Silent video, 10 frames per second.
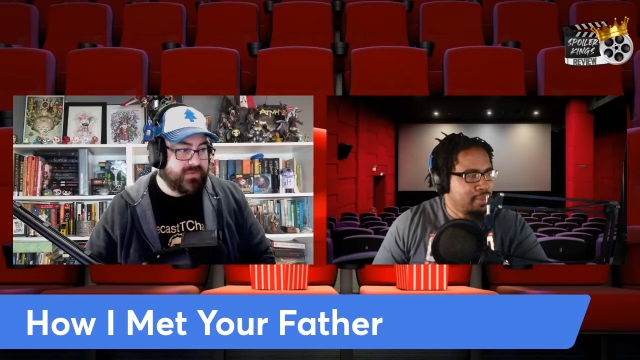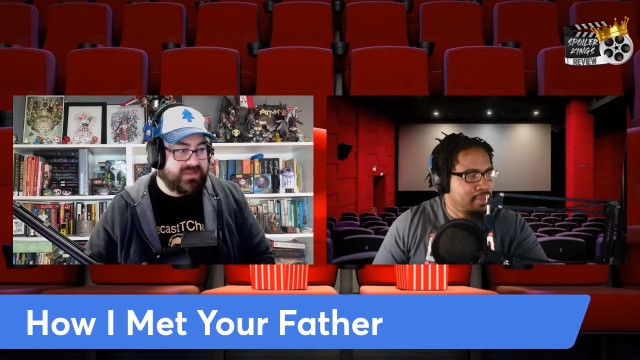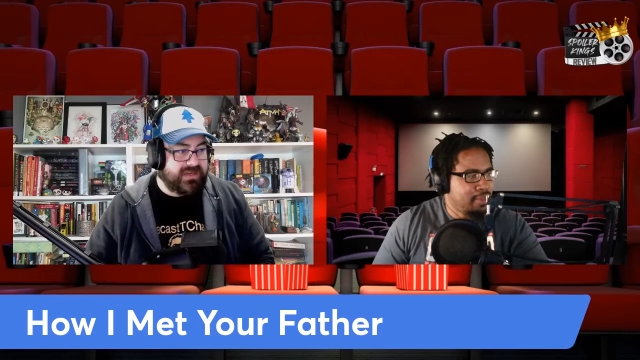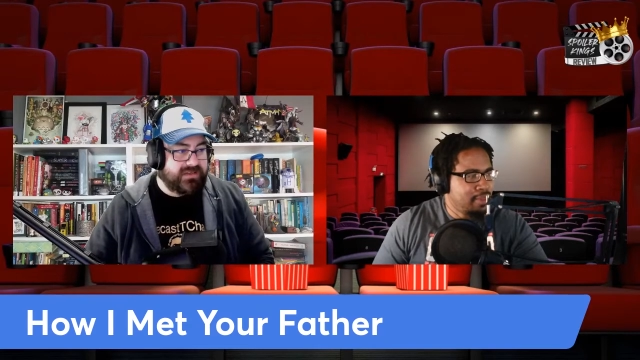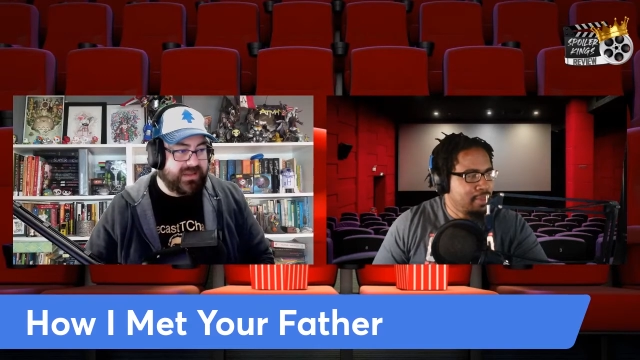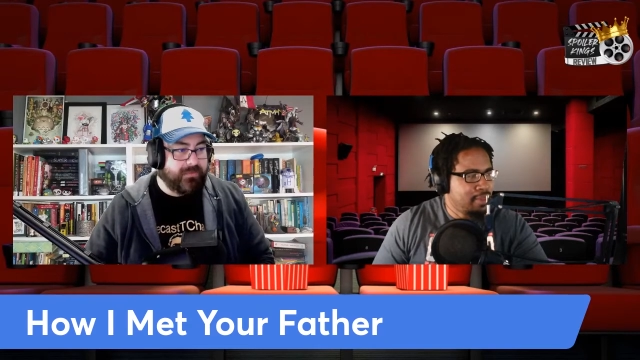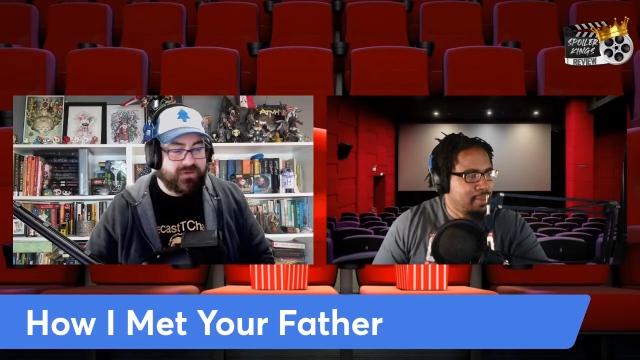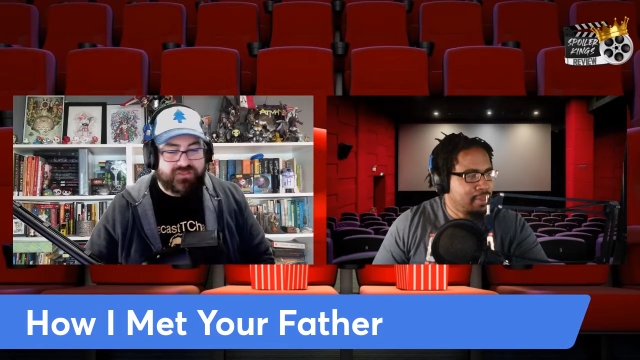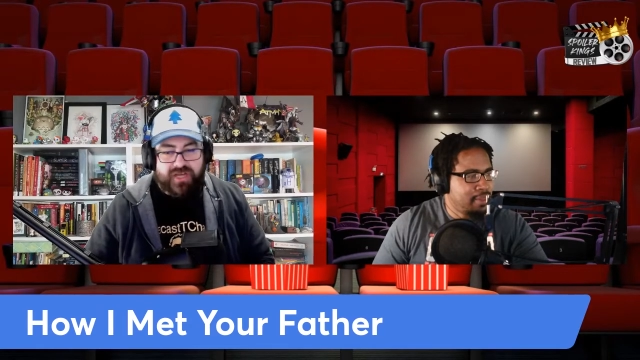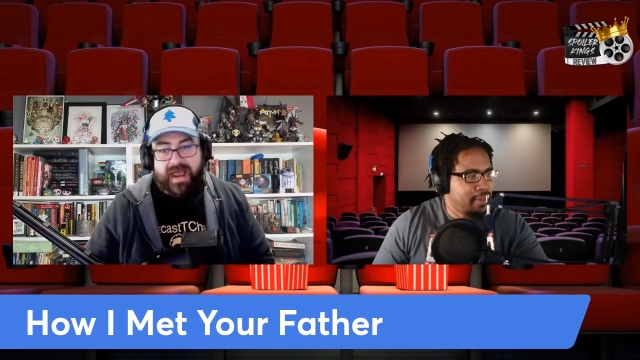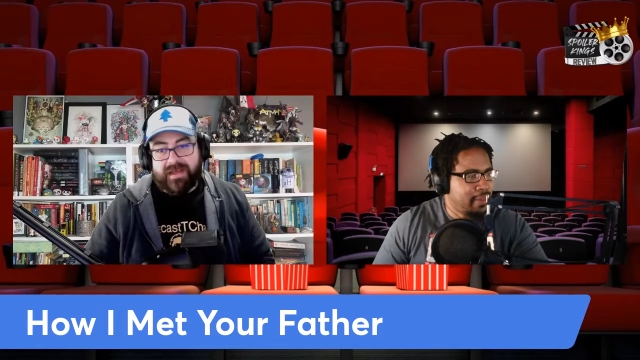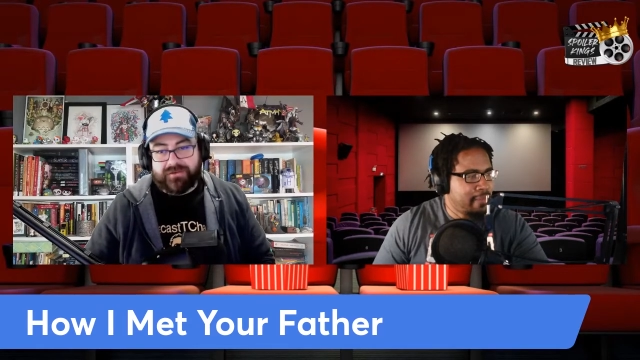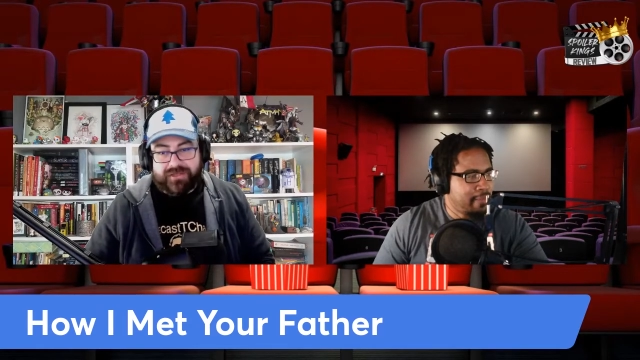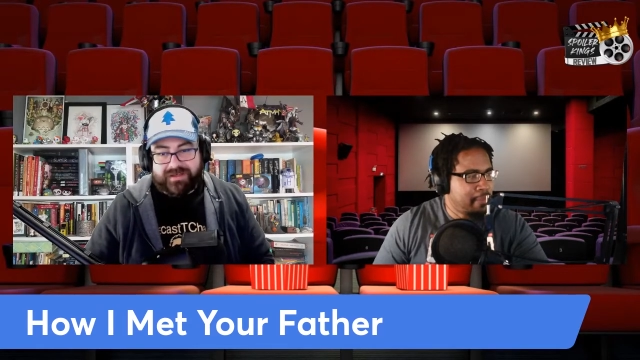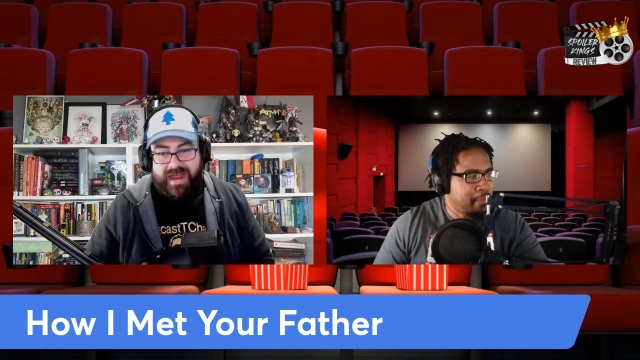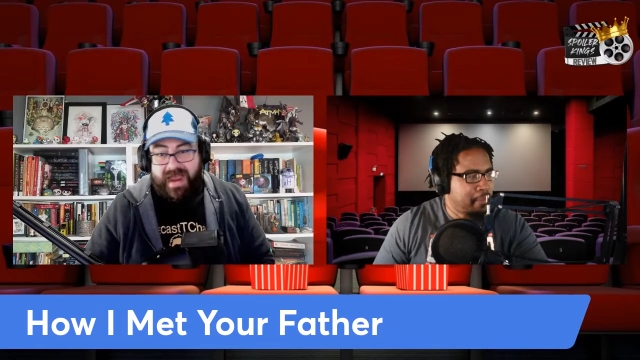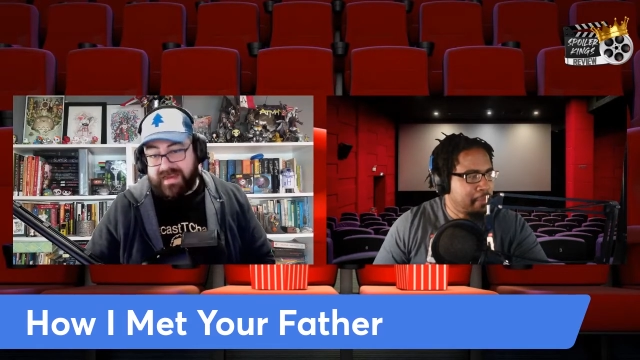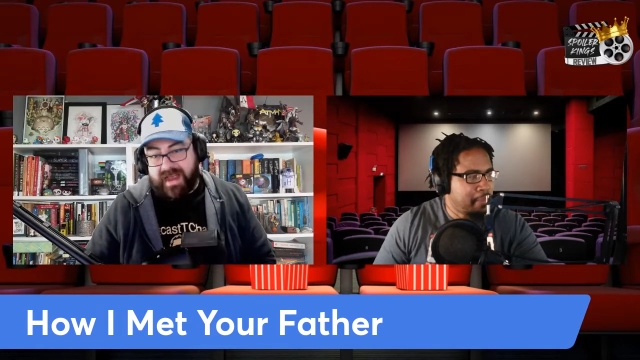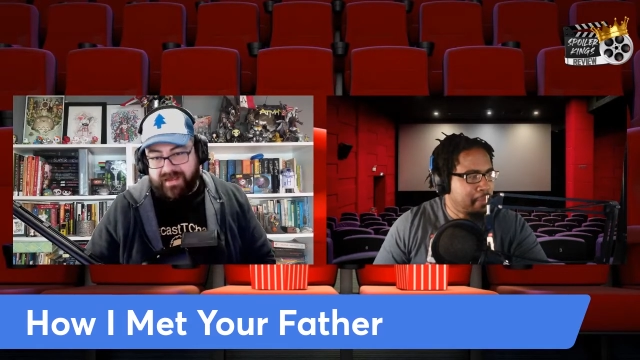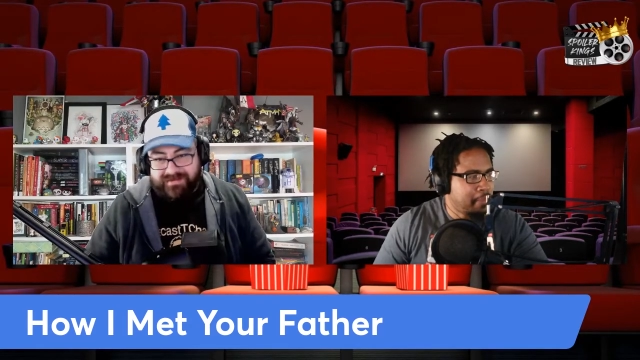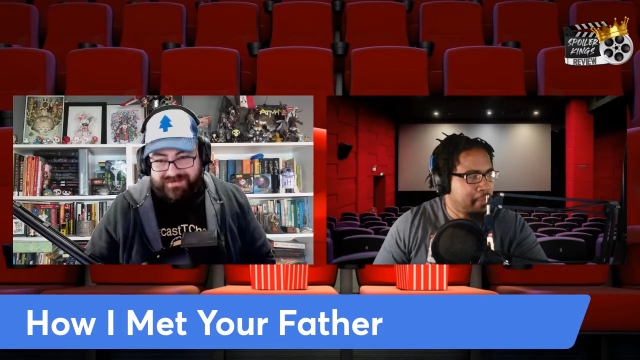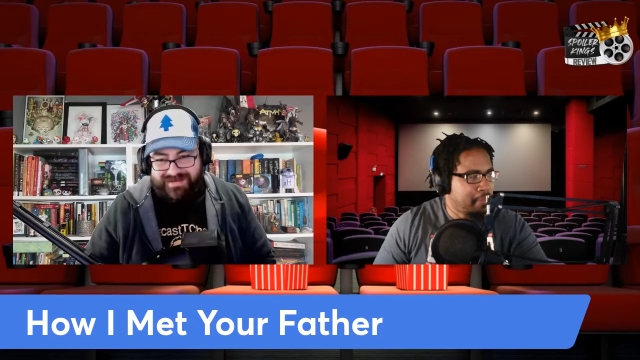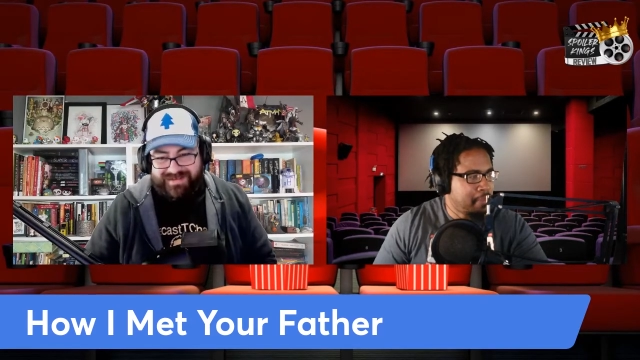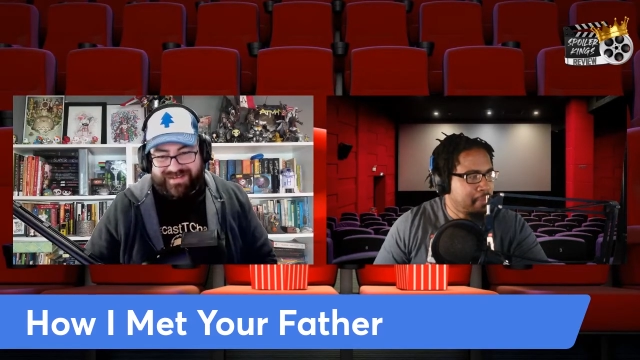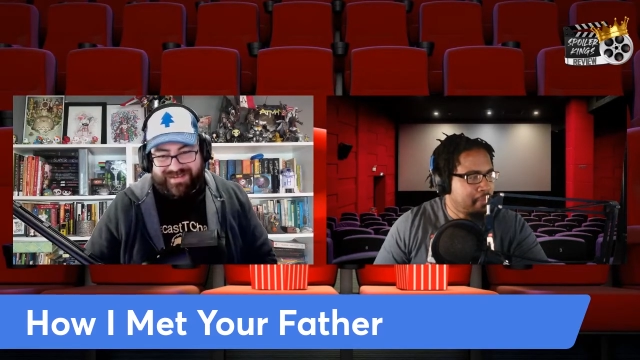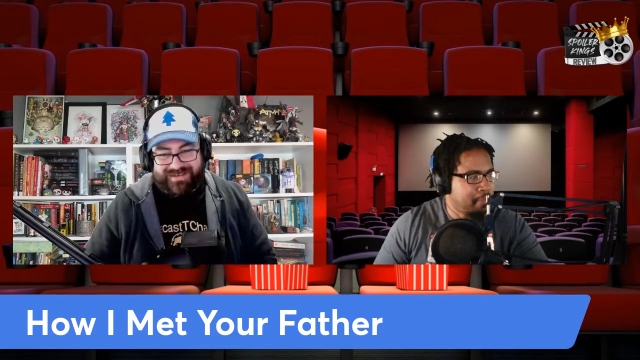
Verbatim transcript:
Speaker 1: she wasn't a, they weren't childhood icons,